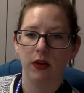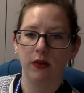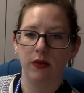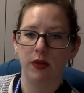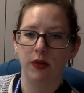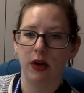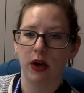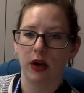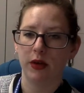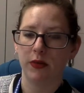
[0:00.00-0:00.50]

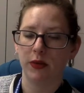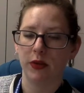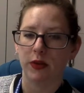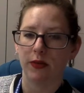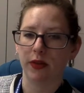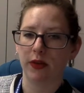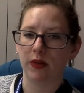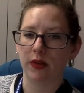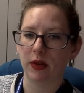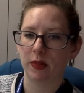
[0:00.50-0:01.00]
food item. So
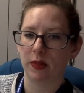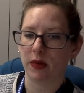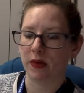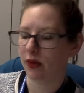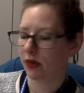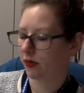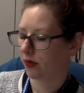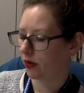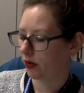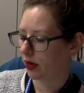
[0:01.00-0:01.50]
if you flip over
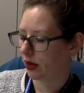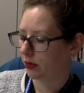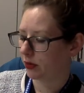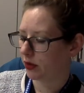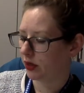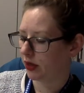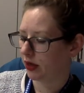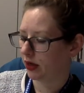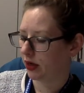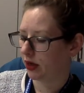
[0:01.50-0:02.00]
the vocab
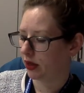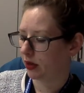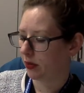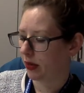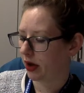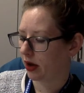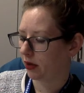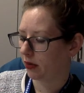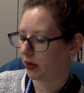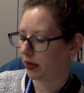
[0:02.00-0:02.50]
sheet at the
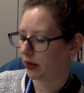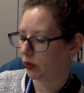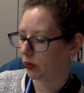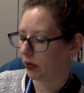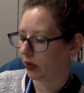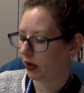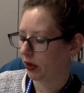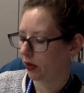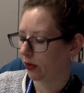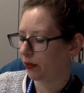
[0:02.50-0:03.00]
bottom, les
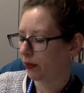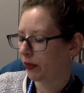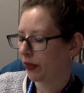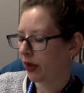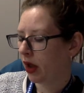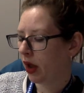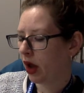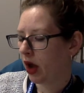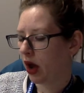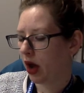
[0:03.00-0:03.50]
opinions,
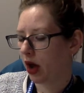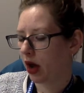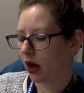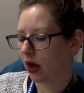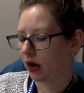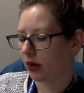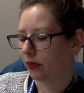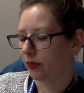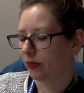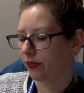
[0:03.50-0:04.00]

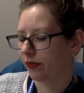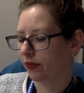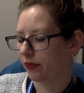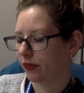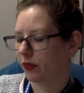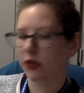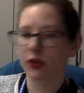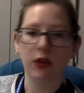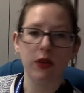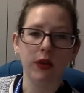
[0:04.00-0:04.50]

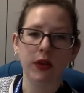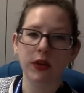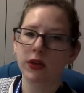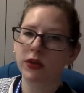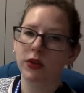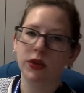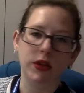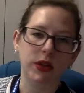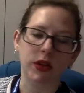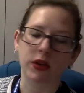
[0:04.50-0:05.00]
don't
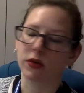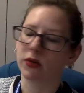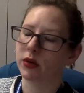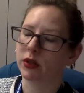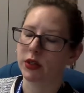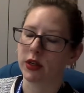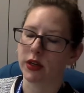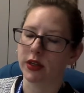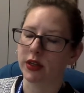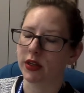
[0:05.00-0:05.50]
use tu when
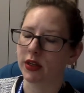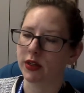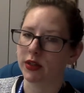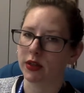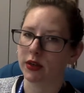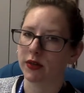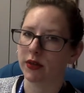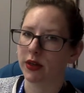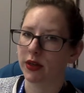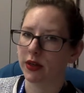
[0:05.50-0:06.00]
talking to your
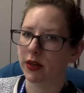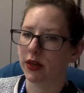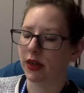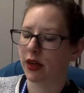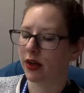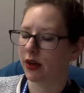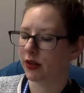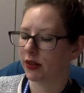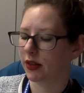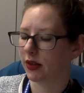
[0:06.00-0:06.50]
server. You can
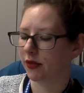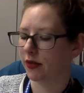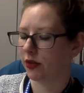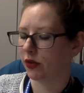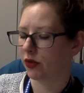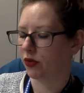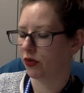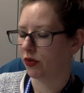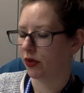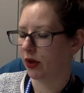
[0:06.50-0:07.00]
get yourself
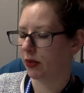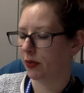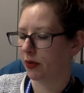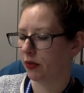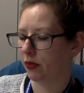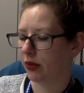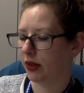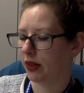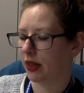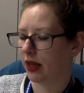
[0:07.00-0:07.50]
into
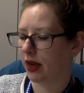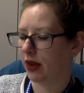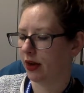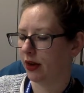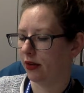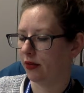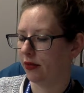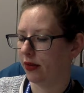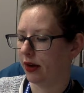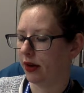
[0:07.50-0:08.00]
trouble with that
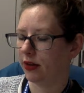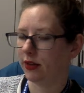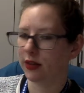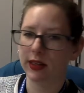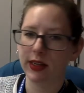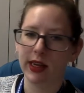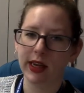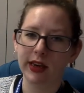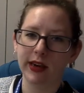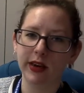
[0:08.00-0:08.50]
in France.
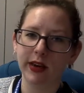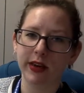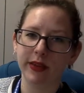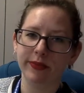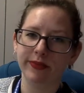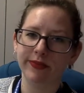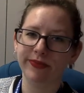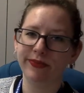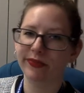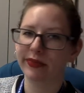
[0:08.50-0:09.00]
Canada,
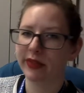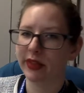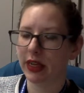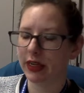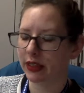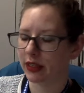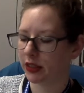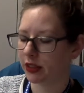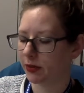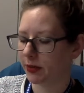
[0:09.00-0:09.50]

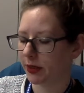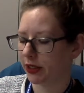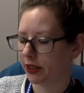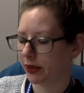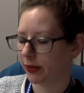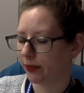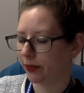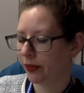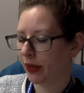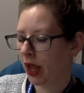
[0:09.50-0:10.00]
not such a big
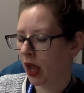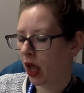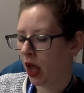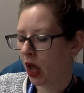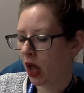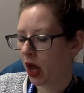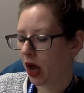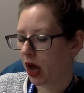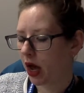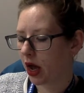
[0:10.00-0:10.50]
deal.
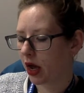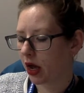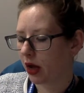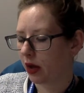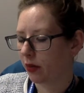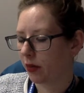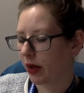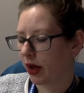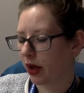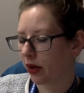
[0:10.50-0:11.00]

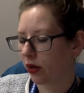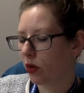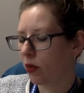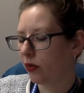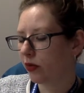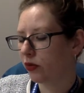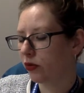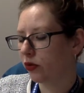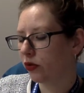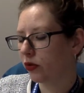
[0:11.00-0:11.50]
But
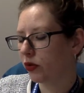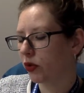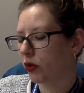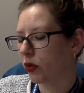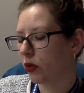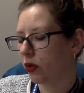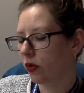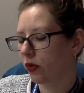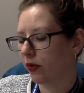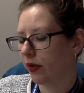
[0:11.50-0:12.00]
comment vous
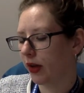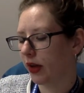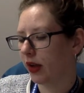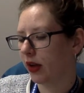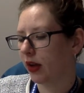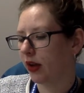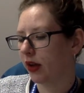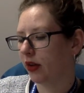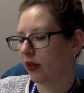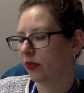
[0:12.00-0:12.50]

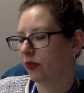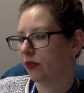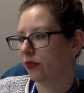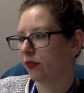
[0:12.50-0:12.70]
trouvez